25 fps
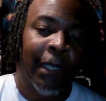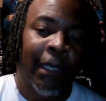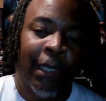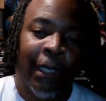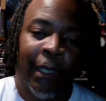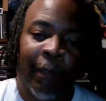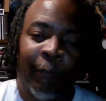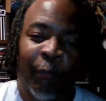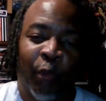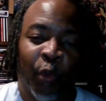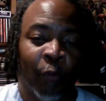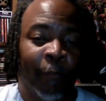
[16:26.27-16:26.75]

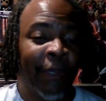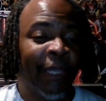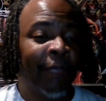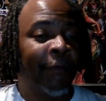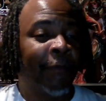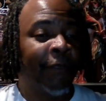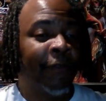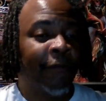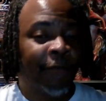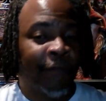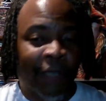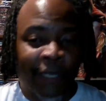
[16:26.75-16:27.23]
or
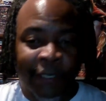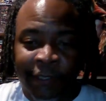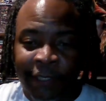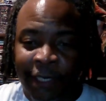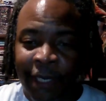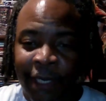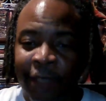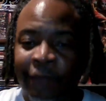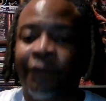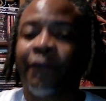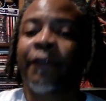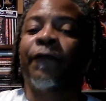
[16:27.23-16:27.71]
maybe the
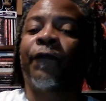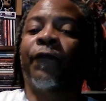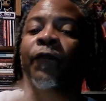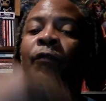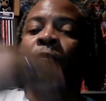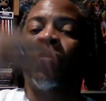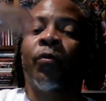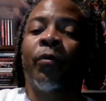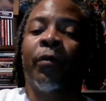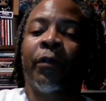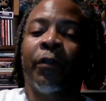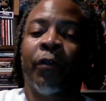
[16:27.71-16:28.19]
Fantastic
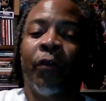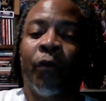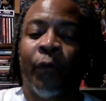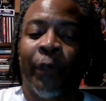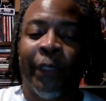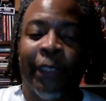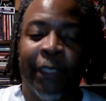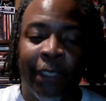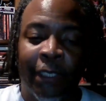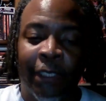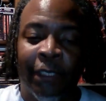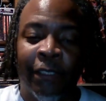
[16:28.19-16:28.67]
Four
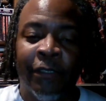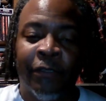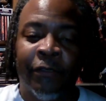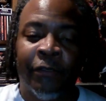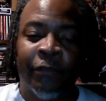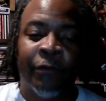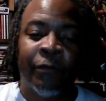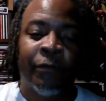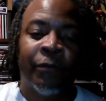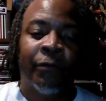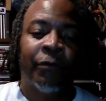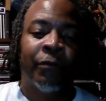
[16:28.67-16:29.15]
going
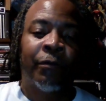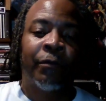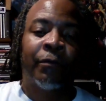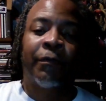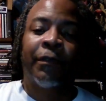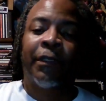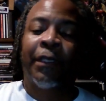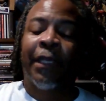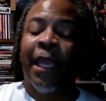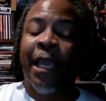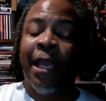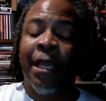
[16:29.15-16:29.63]

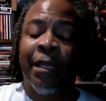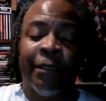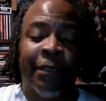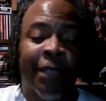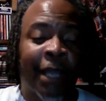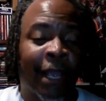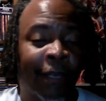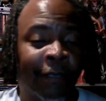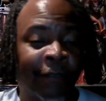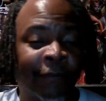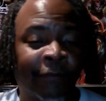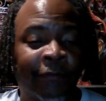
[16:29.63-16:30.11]
into Kang
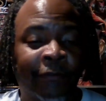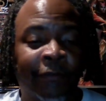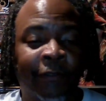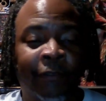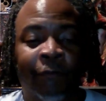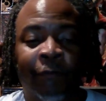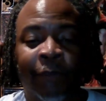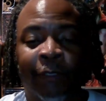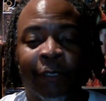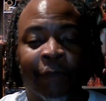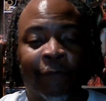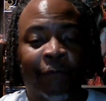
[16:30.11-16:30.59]

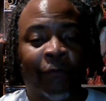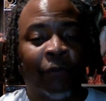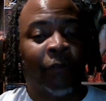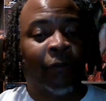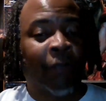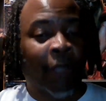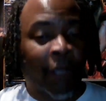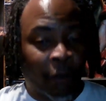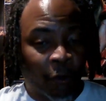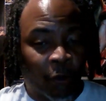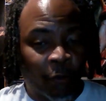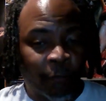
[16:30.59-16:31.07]
Dynasty or
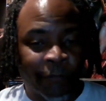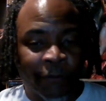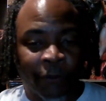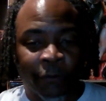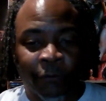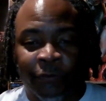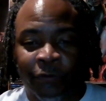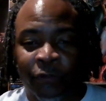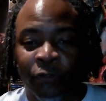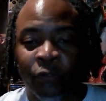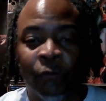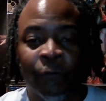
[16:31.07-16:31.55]
whatever. I hope
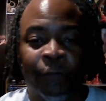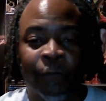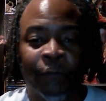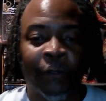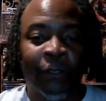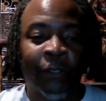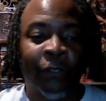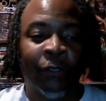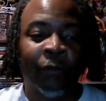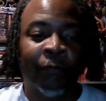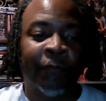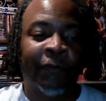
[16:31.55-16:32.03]
those two
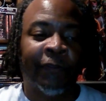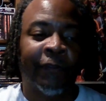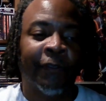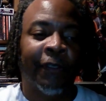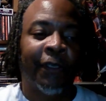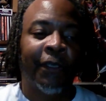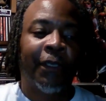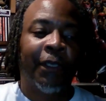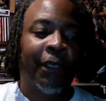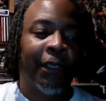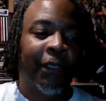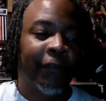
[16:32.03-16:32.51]
films
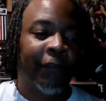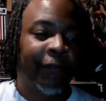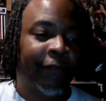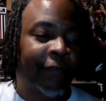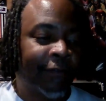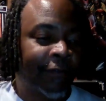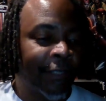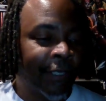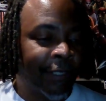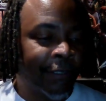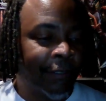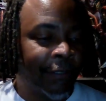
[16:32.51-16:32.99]

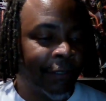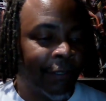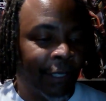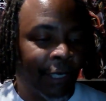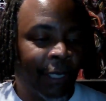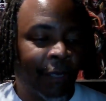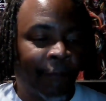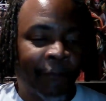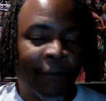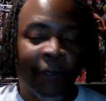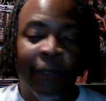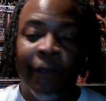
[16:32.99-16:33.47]
set it
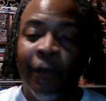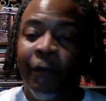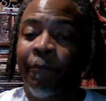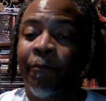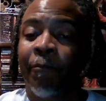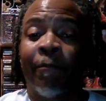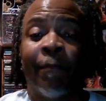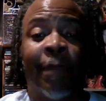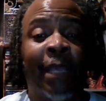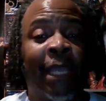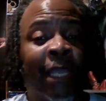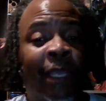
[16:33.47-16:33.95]
up.
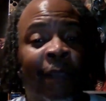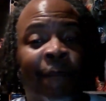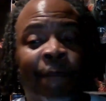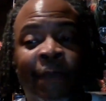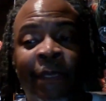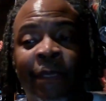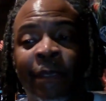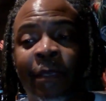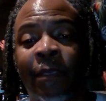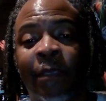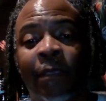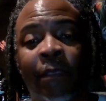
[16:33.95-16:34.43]

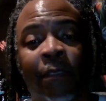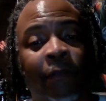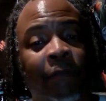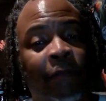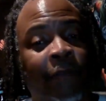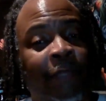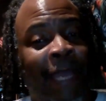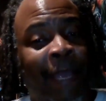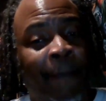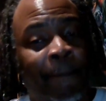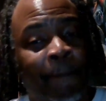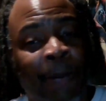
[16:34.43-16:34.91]
Maybe
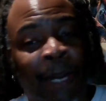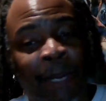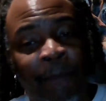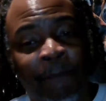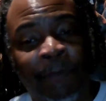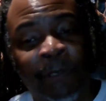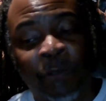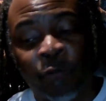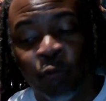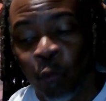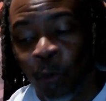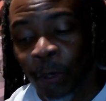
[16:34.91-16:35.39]
that
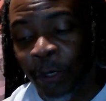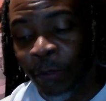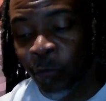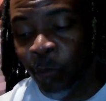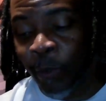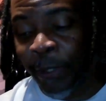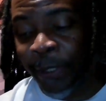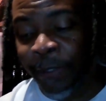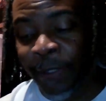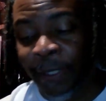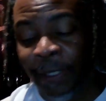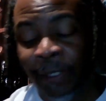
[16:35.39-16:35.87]
might be
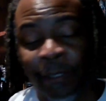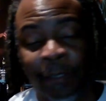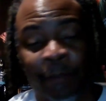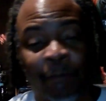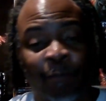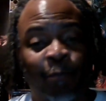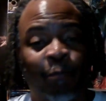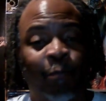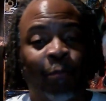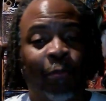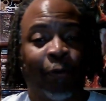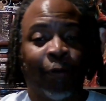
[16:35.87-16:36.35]
one way they
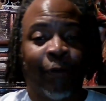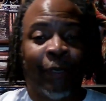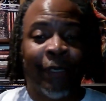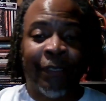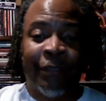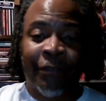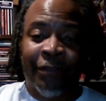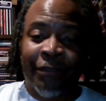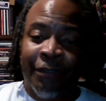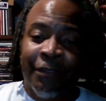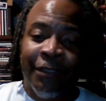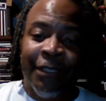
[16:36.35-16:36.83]
can
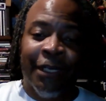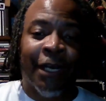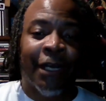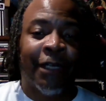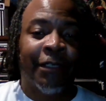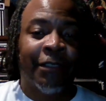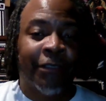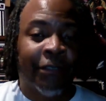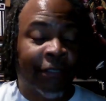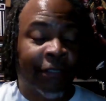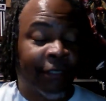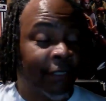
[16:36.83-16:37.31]
bring
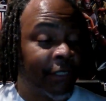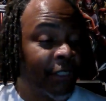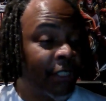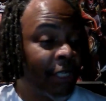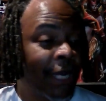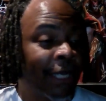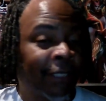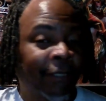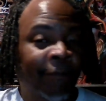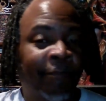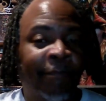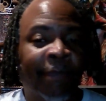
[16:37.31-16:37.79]

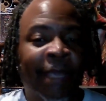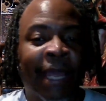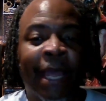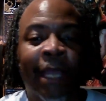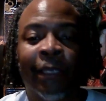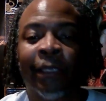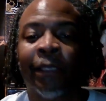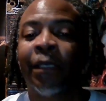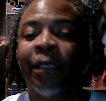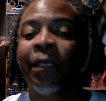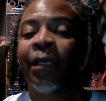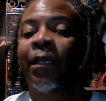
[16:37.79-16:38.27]
T'Challa
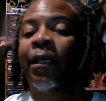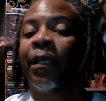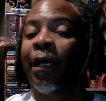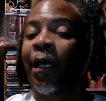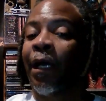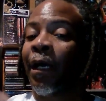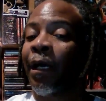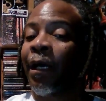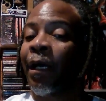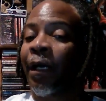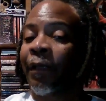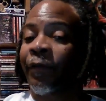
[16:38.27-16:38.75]
back.
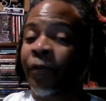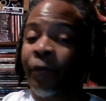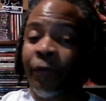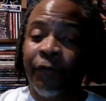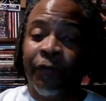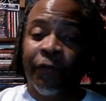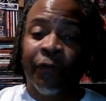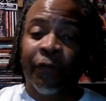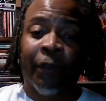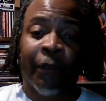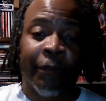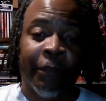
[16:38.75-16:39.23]
I know
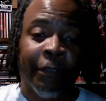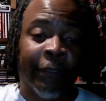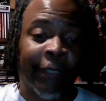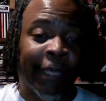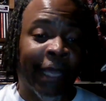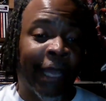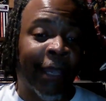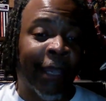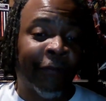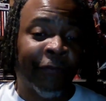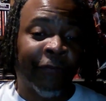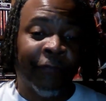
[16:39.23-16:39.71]
you saw the
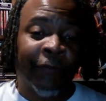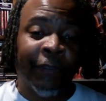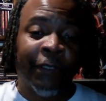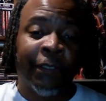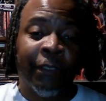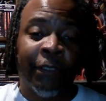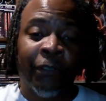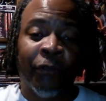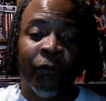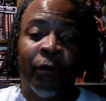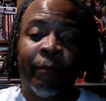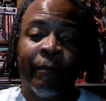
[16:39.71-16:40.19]
last
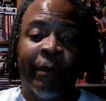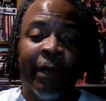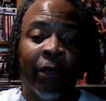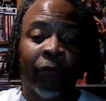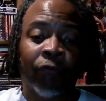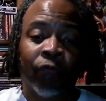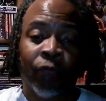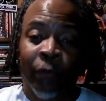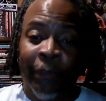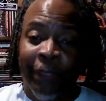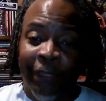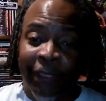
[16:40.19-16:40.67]
video
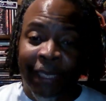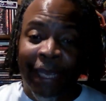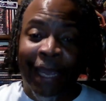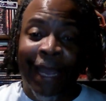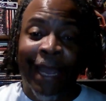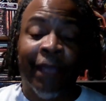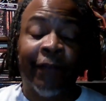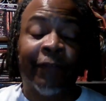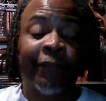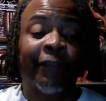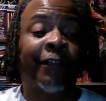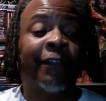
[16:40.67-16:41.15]
about
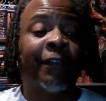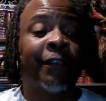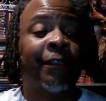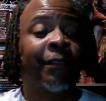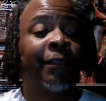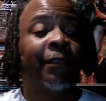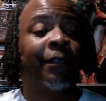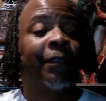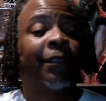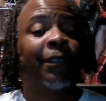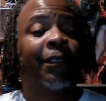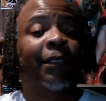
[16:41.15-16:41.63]

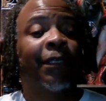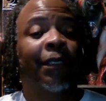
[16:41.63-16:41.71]
recasting.